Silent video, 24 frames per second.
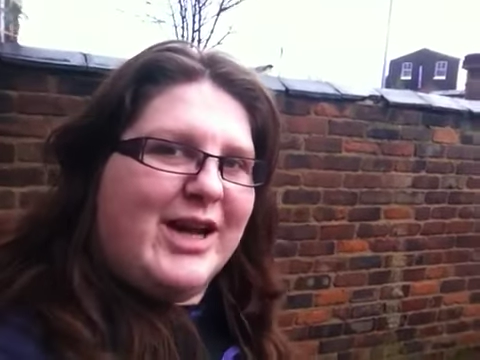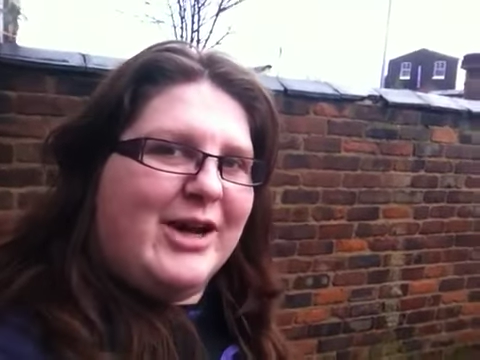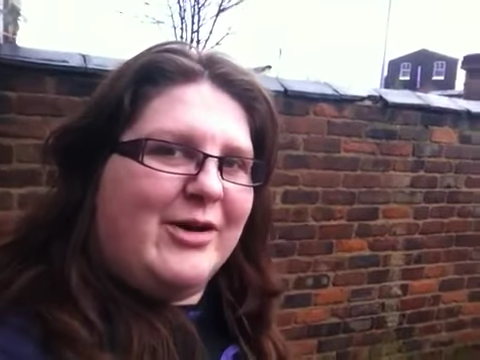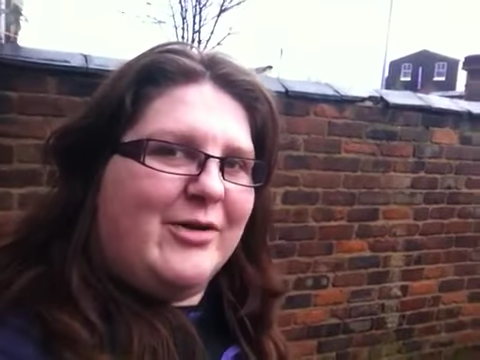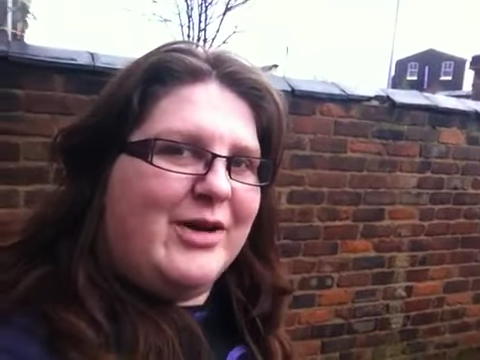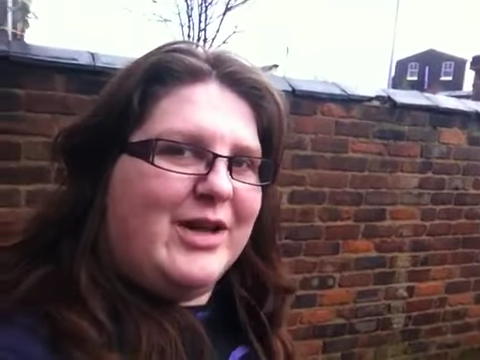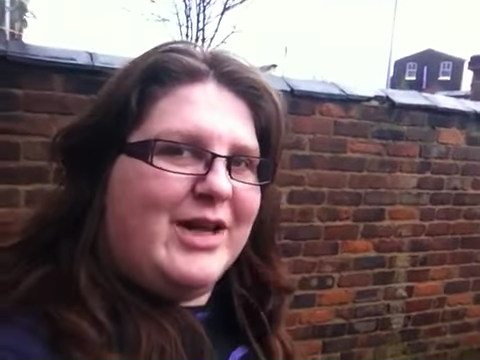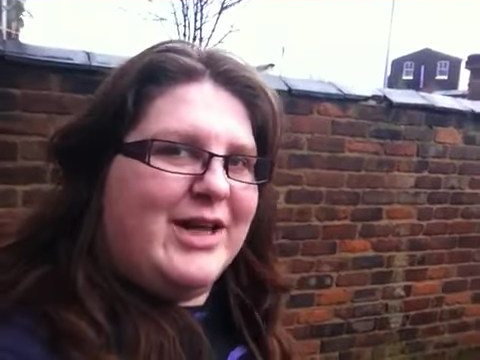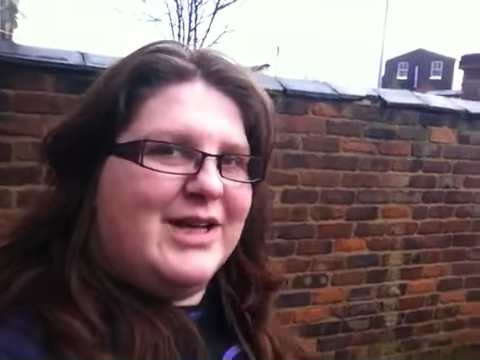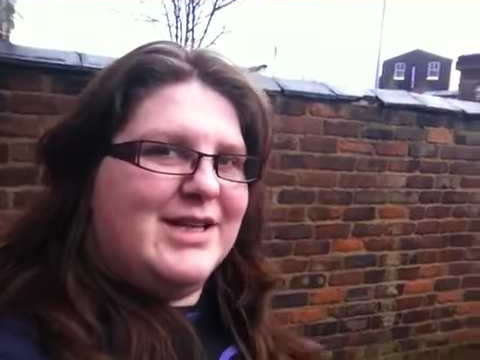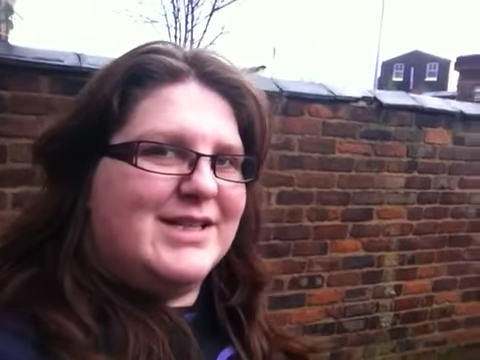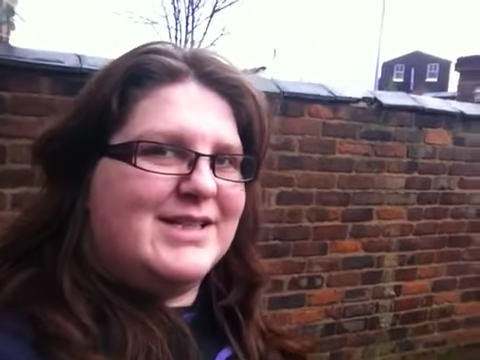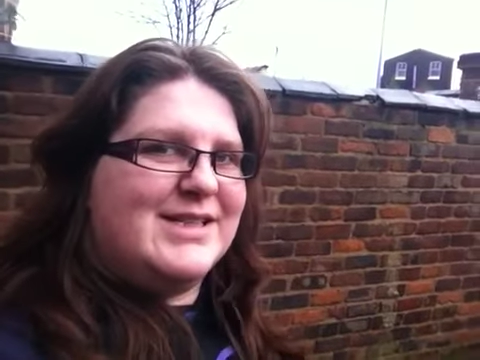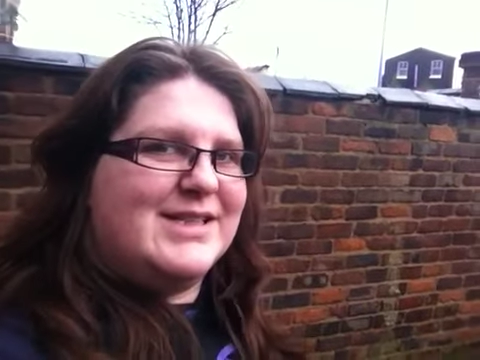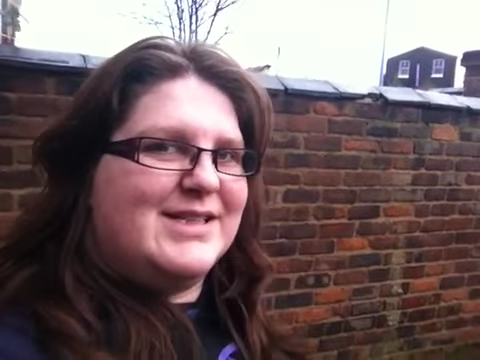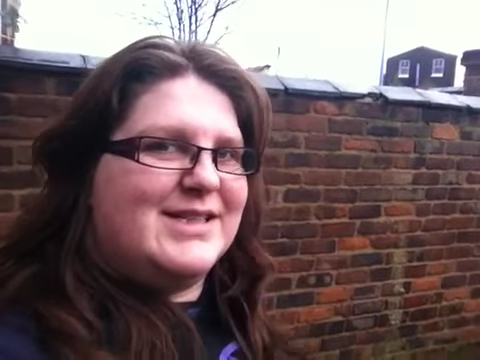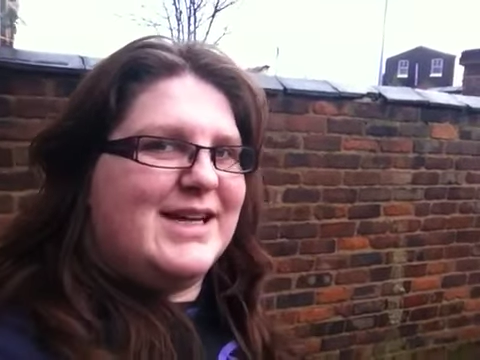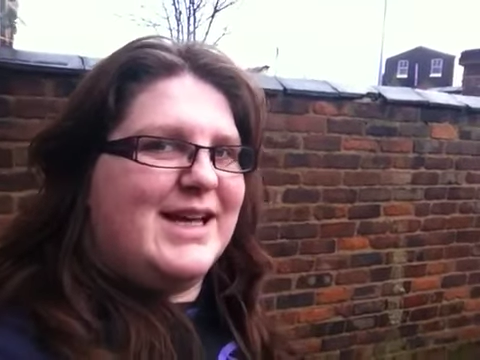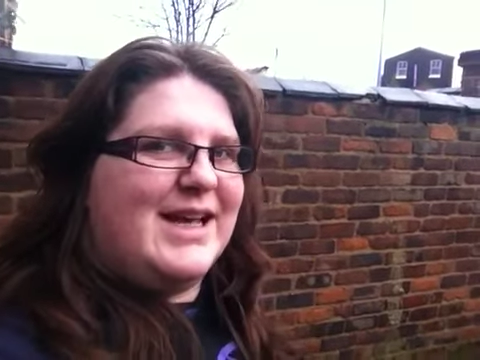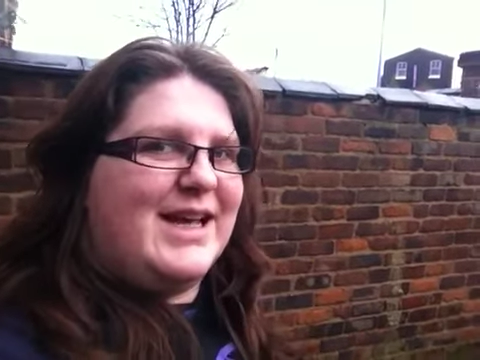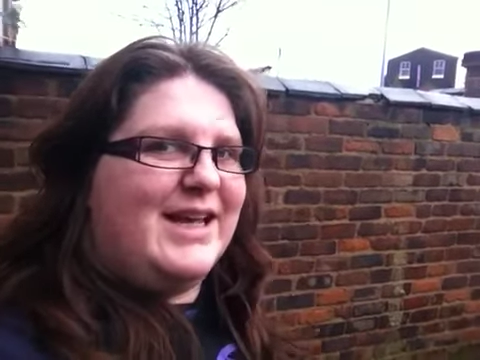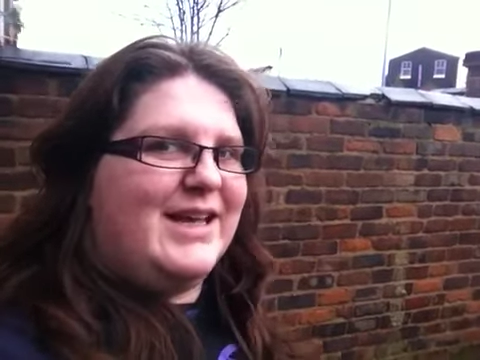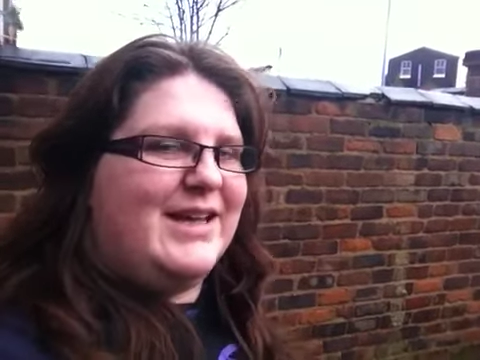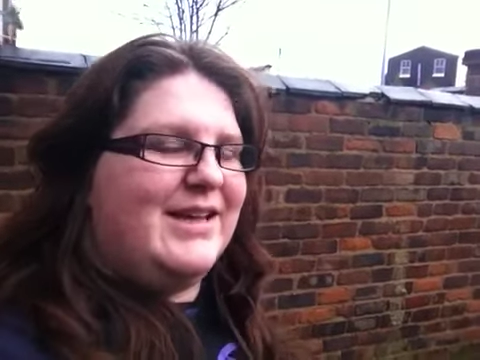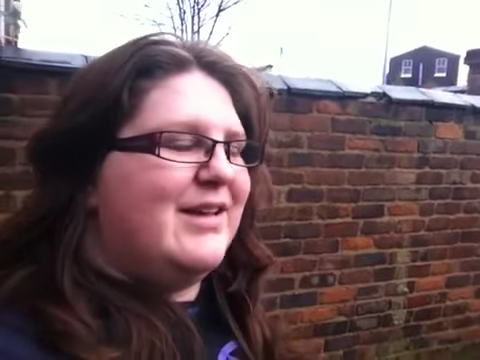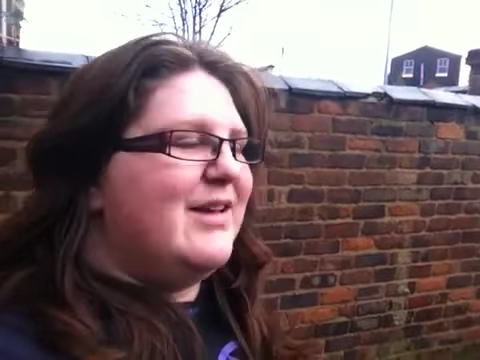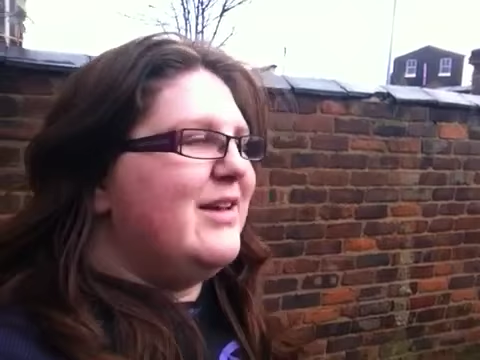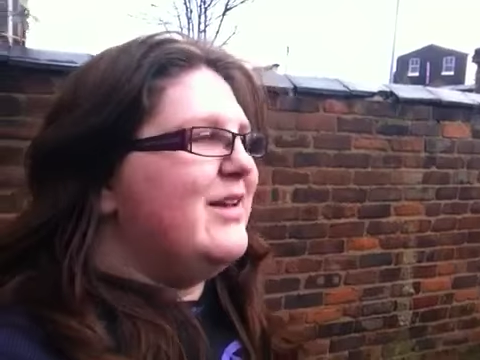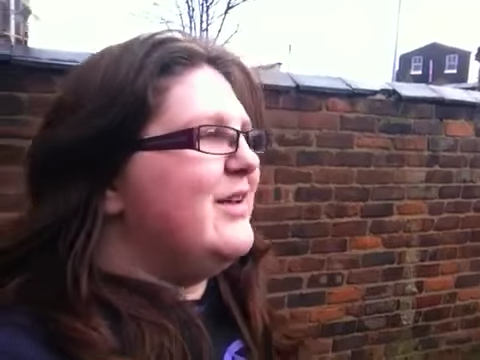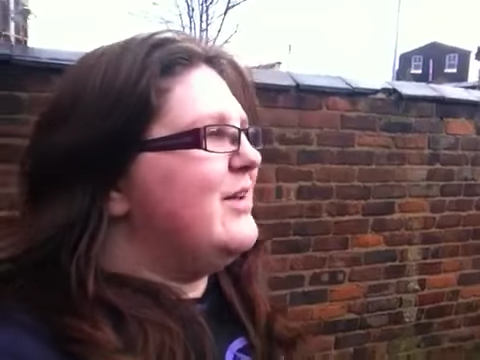out here today.